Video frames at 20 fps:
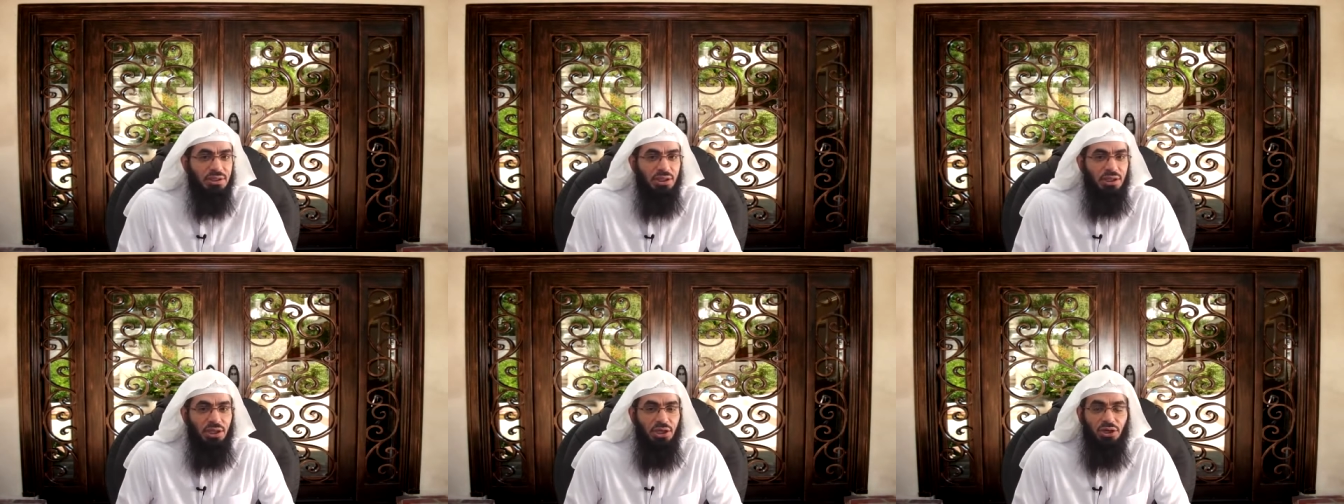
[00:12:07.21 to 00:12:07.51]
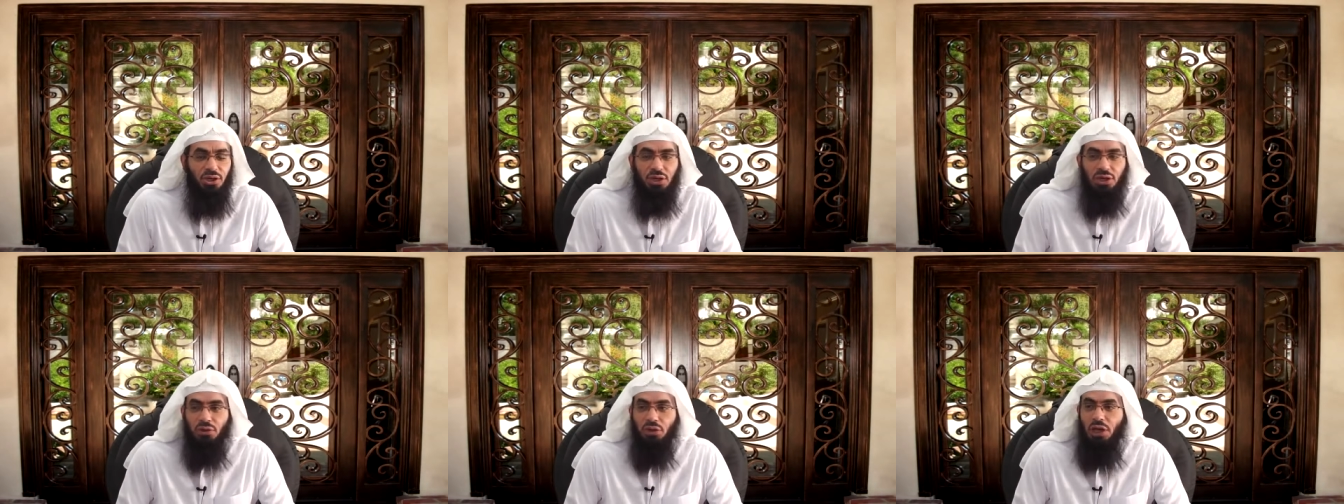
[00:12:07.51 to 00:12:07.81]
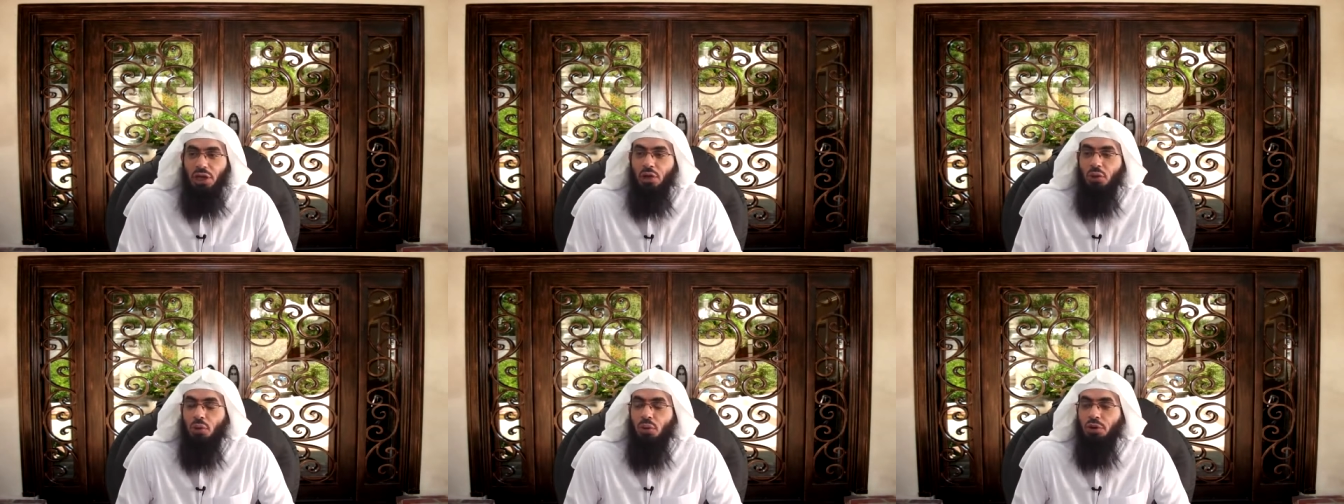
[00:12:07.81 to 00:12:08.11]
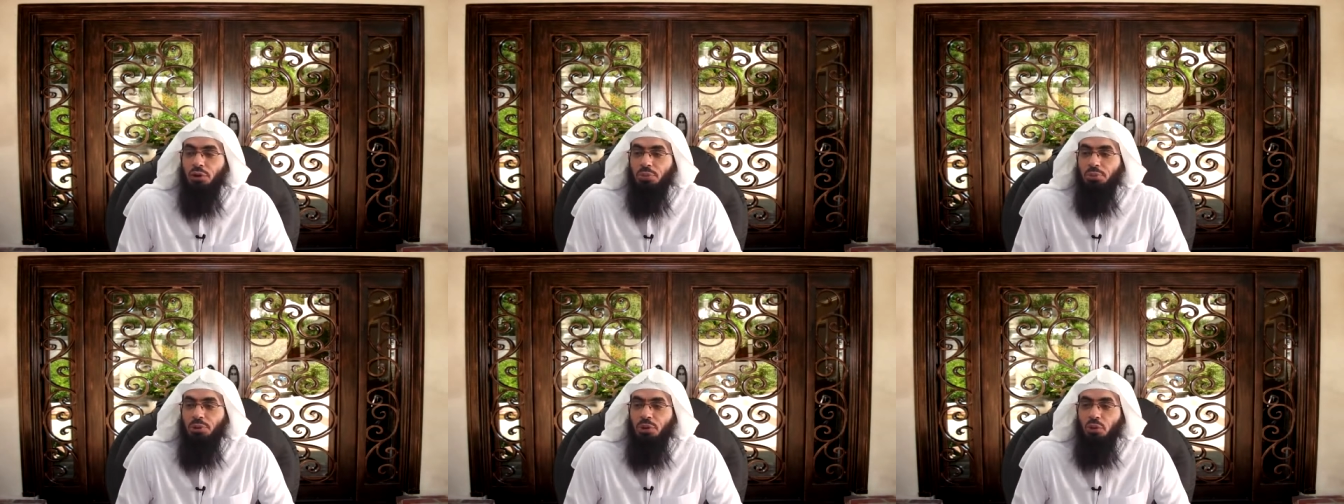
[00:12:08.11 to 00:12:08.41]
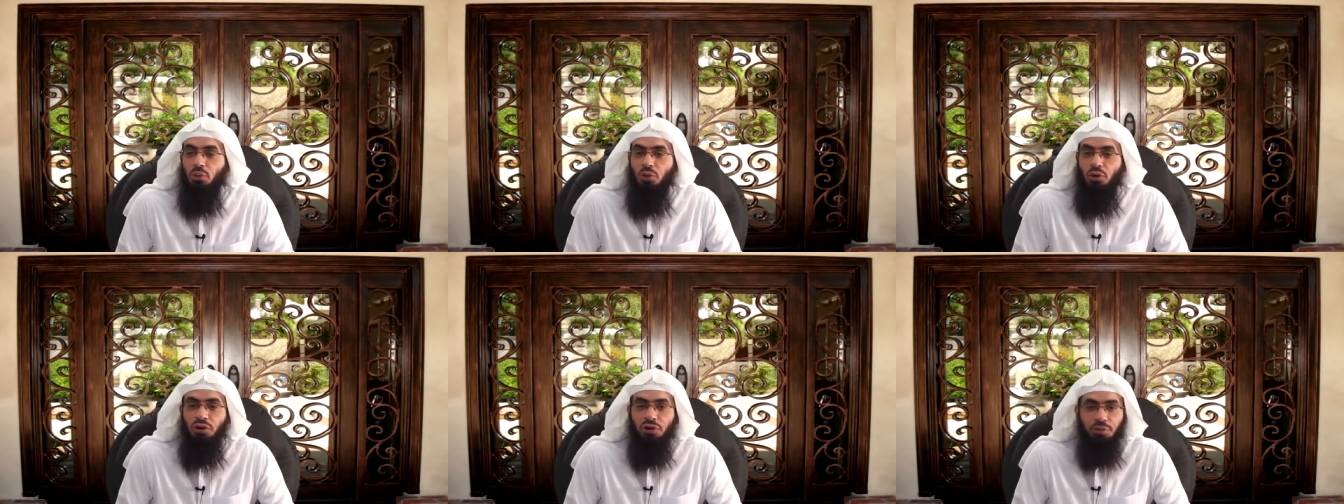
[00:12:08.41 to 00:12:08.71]
of the year and it would be
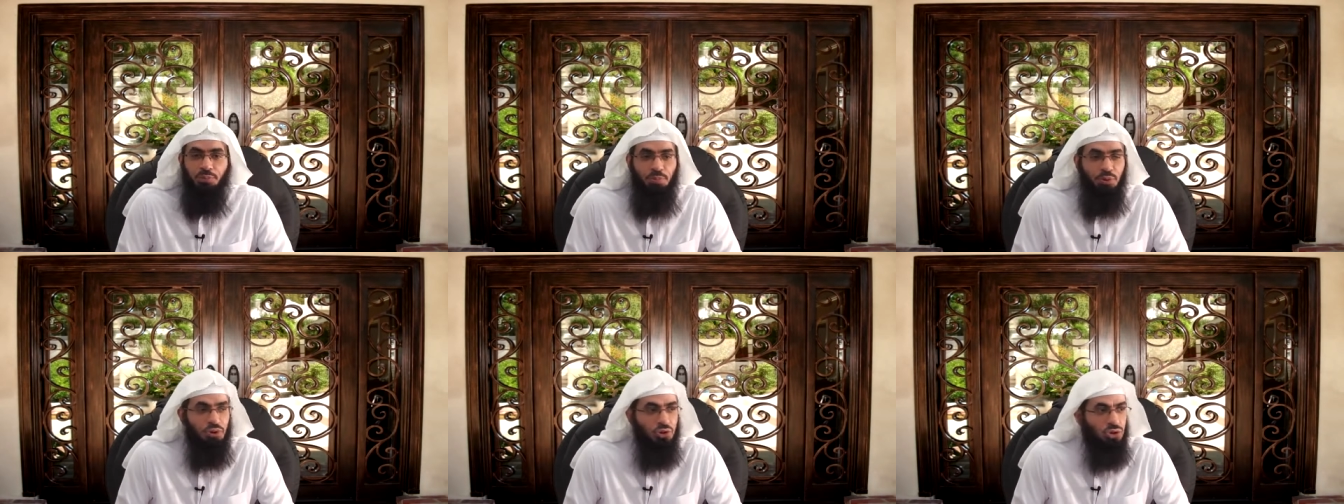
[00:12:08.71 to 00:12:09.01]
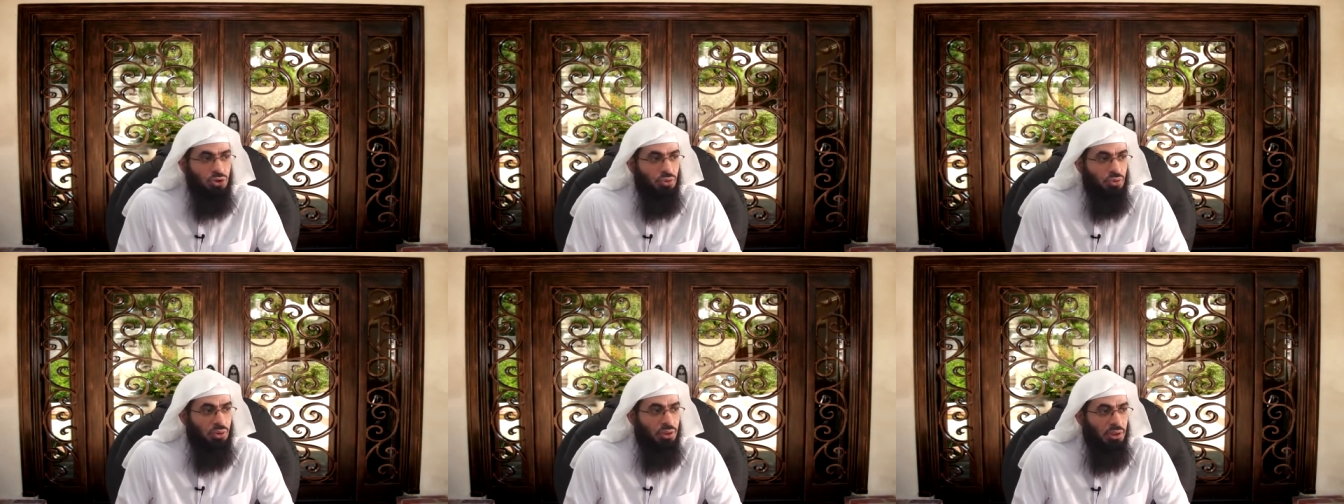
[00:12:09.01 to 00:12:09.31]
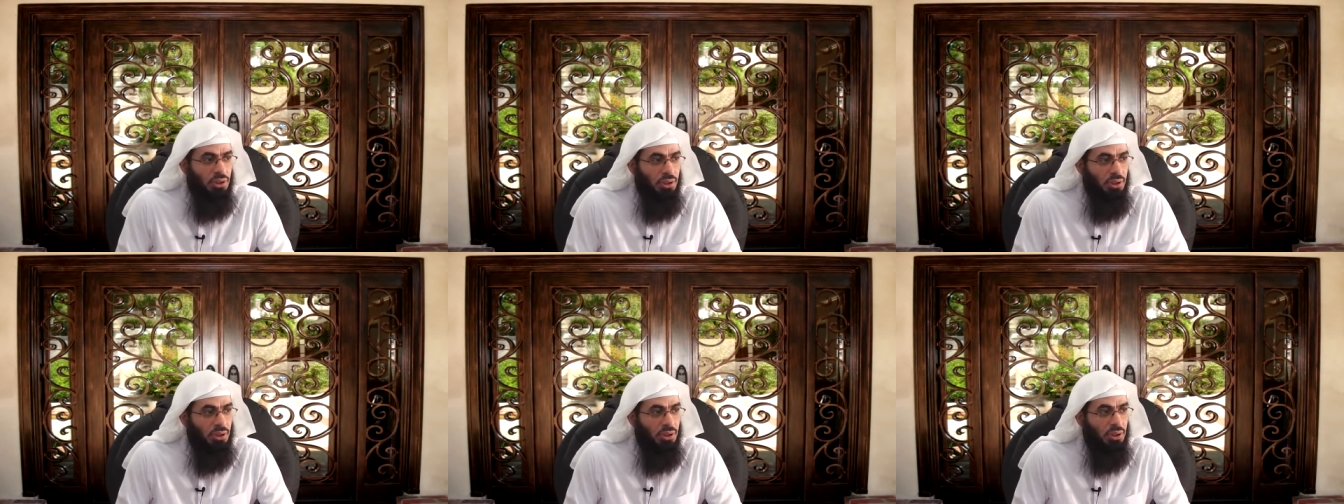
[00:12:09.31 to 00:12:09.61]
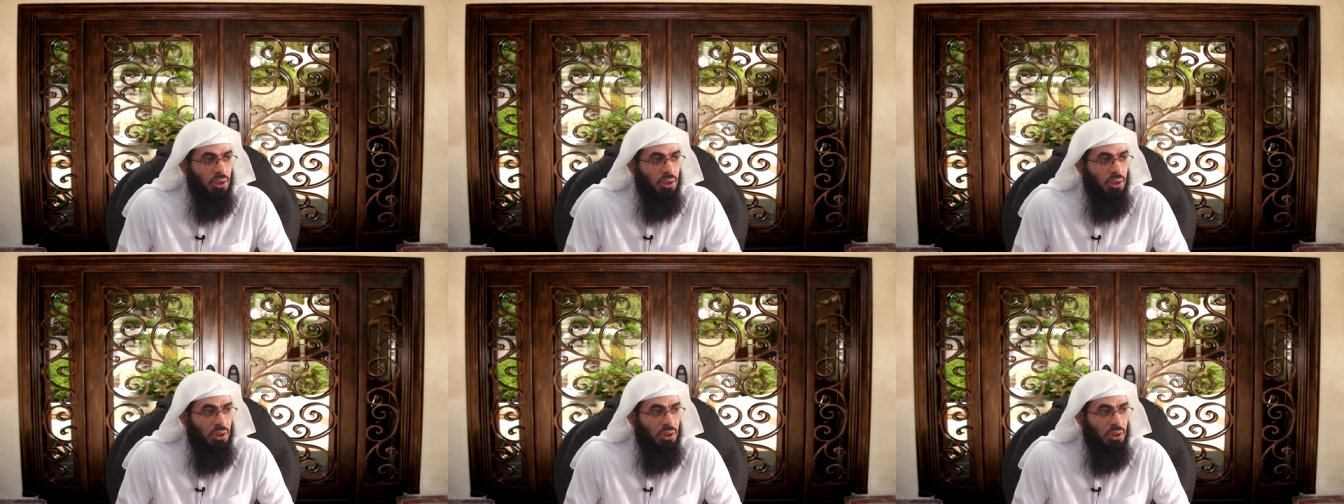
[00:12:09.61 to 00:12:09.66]
worth pursuing.